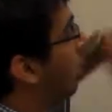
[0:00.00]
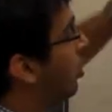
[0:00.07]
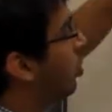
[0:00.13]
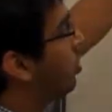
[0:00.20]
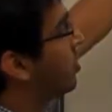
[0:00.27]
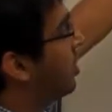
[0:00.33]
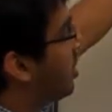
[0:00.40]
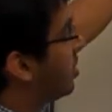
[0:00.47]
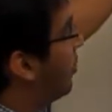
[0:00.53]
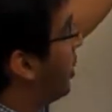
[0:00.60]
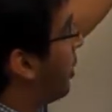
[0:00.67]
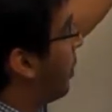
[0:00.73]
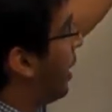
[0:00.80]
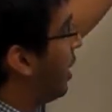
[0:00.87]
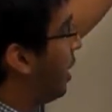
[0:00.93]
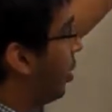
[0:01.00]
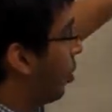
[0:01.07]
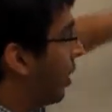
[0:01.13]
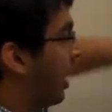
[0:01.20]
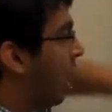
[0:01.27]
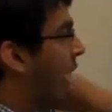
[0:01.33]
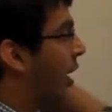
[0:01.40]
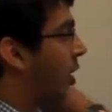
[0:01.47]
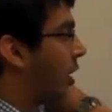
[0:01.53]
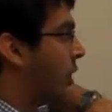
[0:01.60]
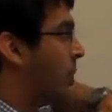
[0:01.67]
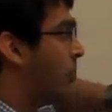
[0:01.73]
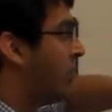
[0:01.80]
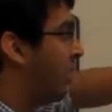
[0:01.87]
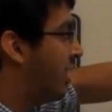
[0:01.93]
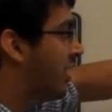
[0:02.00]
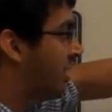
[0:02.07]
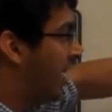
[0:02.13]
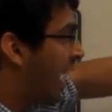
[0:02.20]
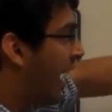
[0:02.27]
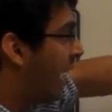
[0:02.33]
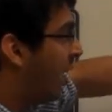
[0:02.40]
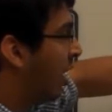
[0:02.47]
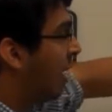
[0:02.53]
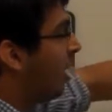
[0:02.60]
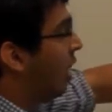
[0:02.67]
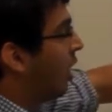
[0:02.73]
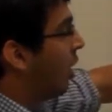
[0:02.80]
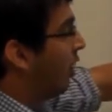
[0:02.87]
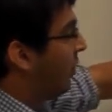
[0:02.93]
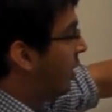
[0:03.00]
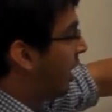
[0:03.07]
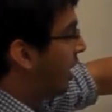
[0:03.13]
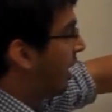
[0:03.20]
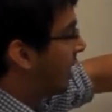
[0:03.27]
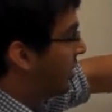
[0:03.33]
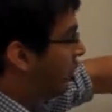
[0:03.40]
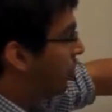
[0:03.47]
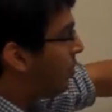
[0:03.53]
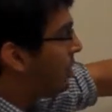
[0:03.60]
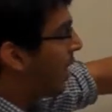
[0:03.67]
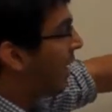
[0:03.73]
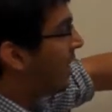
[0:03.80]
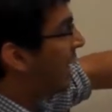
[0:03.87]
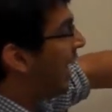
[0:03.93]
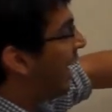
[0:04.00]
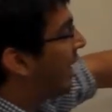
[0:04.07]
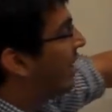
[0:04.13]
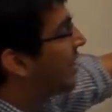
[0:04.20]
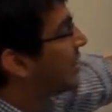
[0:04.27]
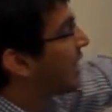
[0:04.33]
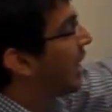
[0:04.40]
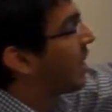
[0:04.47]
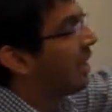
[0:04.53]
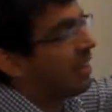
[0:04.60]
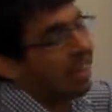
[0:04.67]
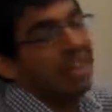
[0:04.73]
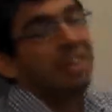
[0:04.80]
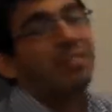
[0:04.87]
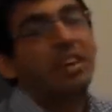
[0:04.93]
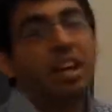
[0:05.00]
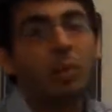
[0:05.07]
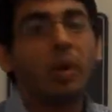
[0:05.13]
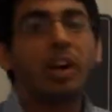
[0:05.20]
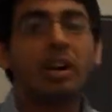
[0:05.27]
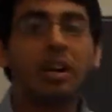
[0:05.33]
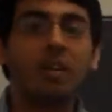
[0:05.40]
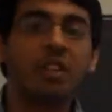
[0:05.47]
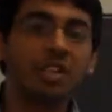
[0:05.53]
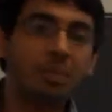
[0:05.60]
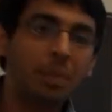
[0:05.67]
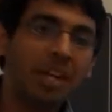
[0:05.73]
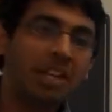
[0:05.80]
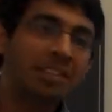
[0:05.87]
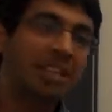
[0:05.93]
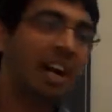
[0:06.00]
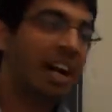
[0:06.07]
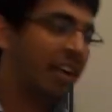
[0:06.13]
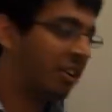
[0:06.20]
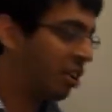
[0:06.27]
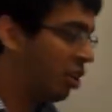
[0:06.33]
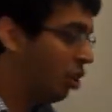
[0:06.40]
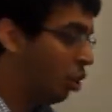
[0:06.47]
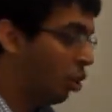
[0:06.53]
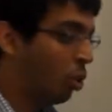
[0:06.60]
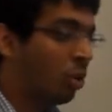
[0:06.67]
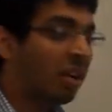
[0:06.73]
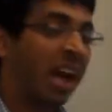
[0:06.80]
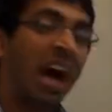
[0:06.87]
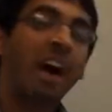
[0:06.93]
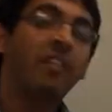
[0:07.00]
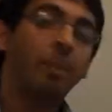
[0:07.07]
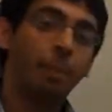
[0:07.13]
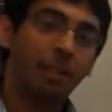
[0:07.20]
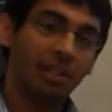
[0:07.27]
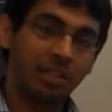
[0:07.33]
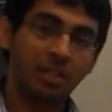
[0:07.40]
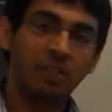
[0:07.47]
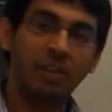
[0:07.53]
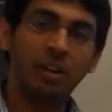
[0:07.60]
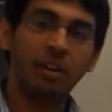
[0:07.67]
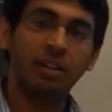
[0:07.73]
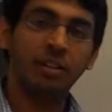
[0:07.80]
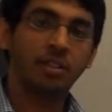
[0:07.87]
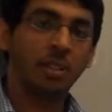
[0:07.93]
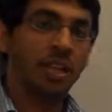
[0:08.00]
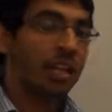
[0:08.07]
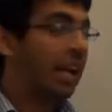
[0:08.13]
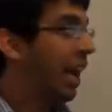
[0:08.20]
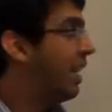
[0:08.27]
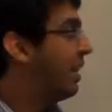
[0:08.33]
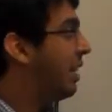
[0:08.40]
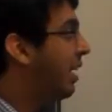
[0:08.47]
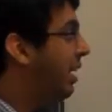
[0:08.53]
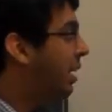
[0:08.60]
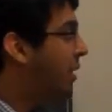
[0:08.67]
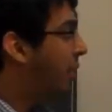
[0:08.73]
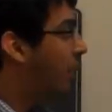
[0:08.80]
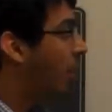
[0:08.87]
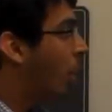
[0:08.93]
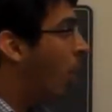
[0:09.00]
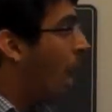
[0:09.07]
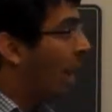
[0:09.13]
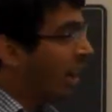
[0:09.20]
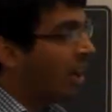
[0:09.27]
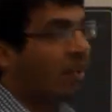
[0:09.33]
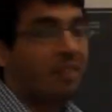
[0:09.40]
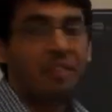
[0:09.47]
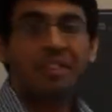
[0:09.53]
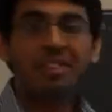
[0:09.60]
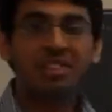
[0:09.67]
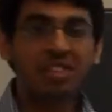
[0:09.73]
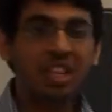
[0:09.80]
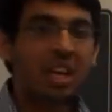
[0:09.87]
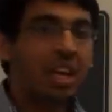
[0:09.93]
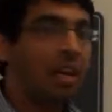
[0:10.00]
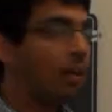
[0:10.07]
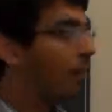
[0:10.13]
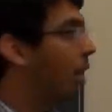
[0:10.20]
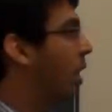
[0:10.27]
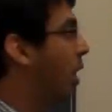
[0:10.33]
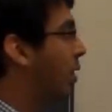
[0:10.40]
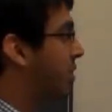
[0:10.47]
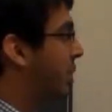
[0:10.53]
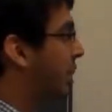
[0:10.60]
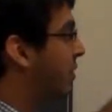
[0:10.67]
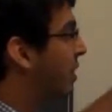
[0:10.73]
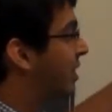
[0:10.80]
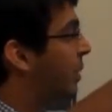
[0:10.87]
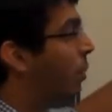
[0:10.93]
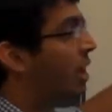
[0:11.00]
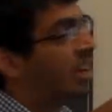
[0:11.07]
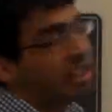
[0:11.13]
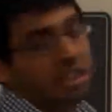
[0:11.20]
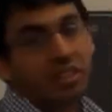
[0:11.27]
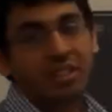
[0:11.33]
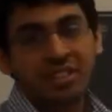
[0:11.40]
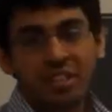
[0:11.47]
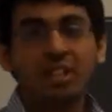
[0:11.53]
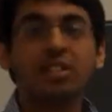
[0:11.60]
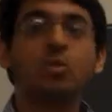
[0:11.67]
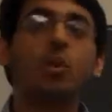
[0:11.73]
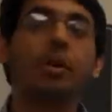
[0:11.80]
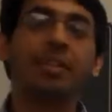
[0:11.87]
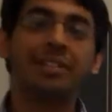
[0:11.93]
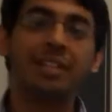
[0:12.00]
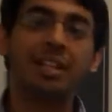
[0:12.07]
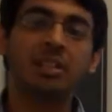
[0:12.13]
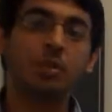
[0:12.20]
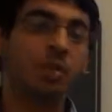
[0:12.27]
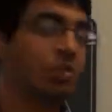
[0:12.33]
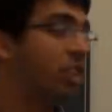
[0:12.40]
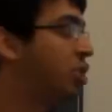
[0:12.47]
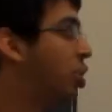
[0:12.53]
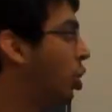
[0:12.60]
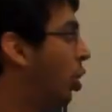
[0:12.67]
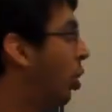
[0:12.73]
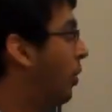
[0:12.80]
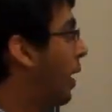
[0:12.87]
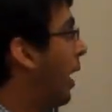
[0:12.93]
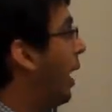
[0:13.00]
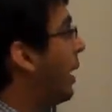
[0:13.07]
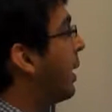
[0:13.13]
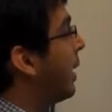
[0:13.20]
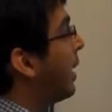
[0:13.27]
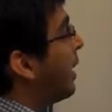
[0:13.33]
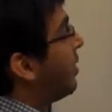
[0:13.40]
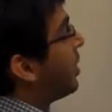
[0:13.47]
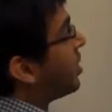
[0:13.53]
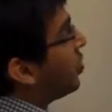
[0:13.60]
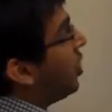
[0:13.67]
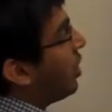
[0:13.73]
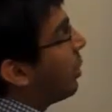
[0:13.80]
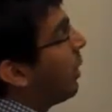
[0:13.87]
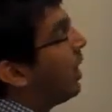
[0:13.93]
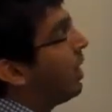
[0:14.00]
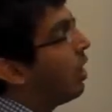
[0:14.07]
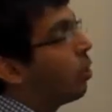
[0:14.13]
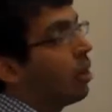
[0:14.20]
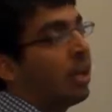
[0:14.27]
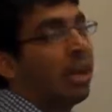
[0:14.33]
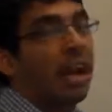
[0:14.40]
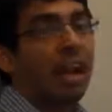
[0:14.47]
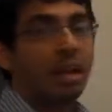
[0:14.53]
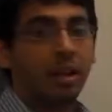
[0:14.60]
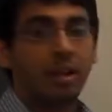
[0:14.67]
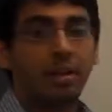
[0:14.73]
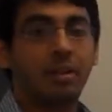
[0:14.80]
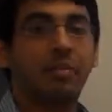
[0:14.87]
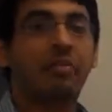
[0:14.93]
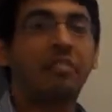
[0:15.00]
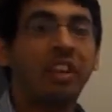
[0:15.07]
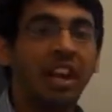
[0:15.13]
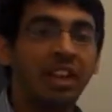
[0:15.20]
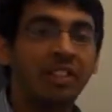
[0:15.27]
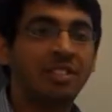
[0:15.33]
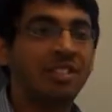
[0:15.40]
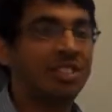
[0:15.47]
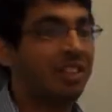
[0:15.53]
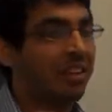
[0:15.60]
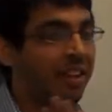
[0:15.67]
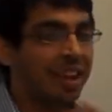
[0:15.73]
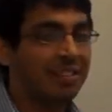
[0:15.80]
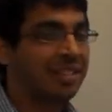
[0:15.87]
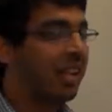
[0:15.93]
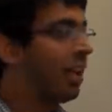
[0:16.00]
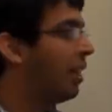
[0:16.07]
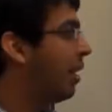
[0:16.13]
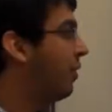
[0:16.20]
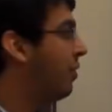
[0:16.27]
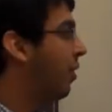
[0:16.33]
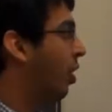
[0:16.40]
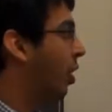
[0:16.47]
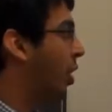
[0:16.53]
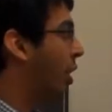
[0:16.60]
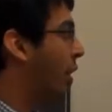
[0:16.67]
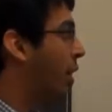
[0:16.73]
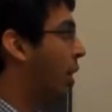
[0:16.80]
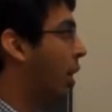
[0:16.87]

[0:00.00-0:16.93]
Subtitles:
use this VITERBI decoding algorithm. One is that we assume that the errors occur infrequently, which means that you don't have a burst of errors. And then again we will see some of the simulation results which will show that this VITERBI decoding algorithm fails drastically for